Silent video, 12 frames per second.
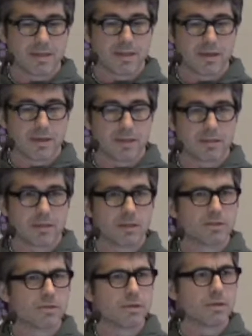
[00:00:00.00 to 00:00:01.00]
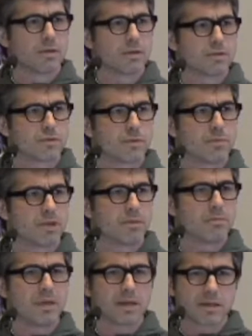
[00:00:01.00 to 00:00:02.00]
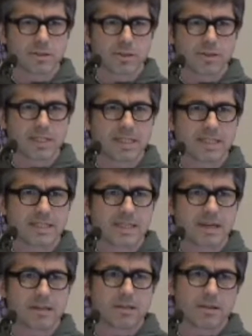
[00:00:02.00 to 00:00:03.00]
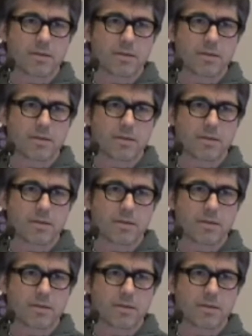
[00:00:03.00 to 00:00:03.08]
I think it's from the million song data set.